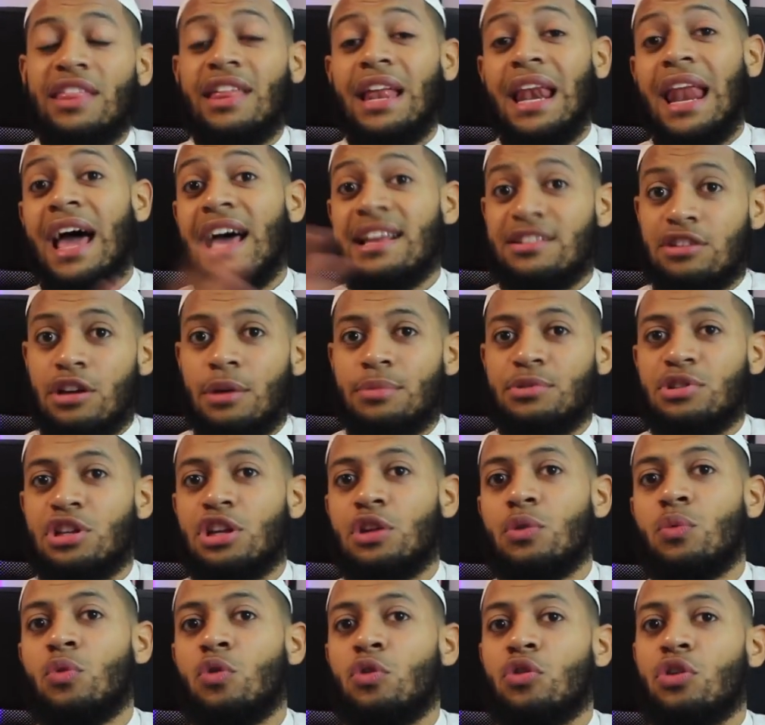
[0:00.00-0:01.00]
the last option
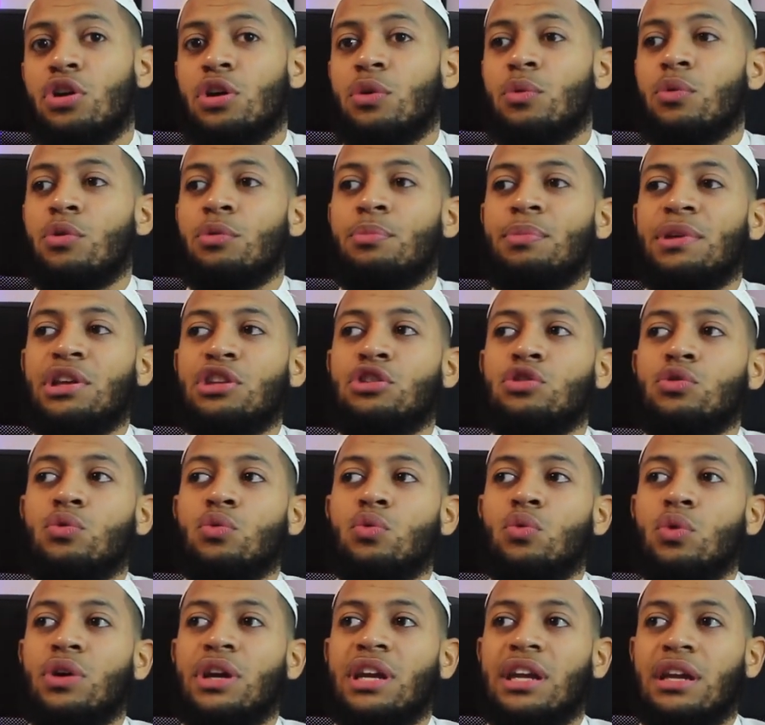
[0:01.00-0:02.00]
it would be
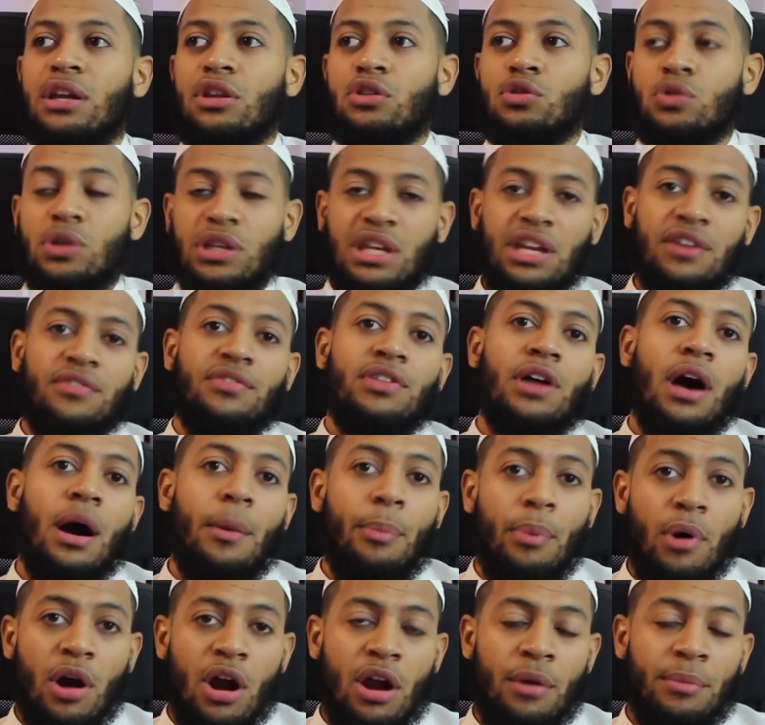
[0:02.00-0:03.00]
to give the
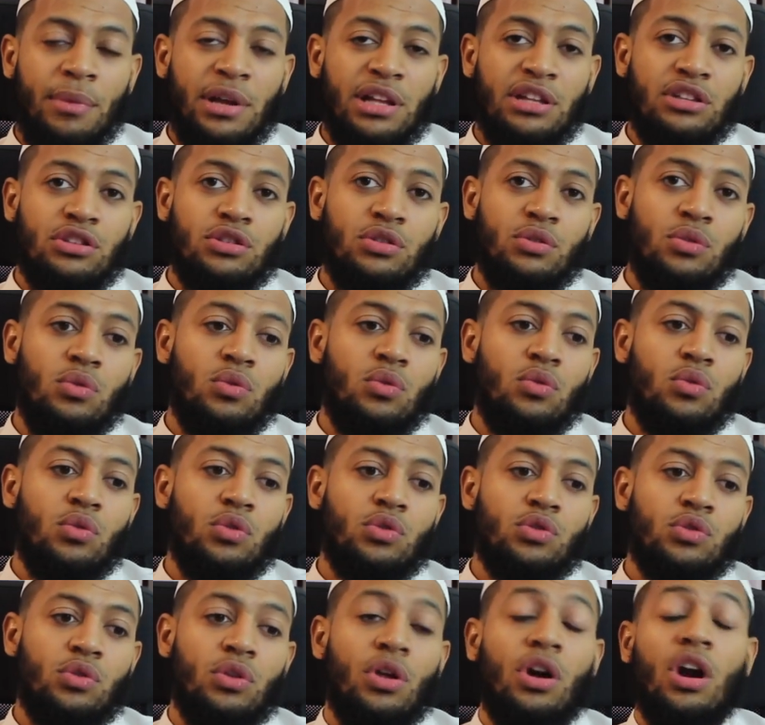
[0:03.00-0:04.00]
apartment
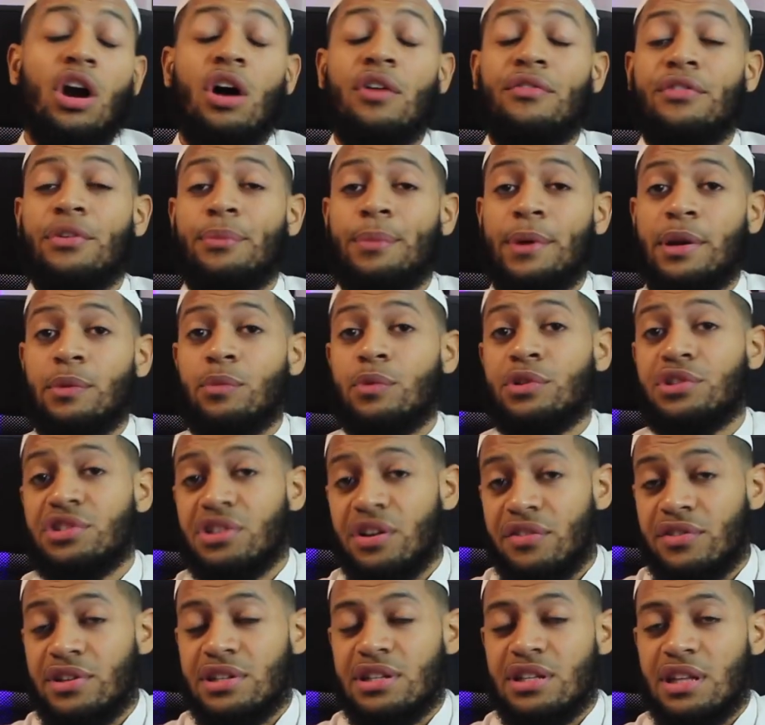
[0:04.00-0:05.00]
to the government, which
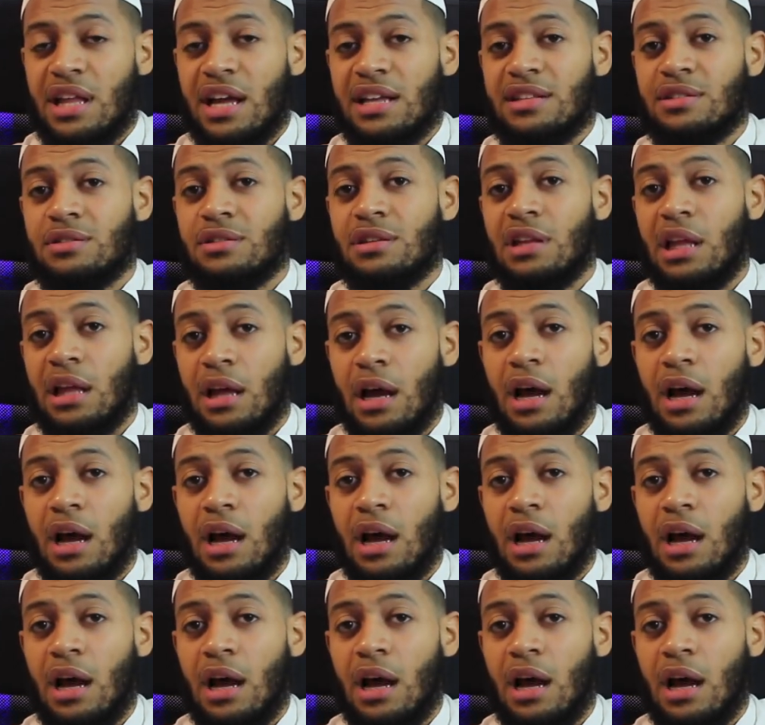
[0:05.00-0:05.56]
obviously that's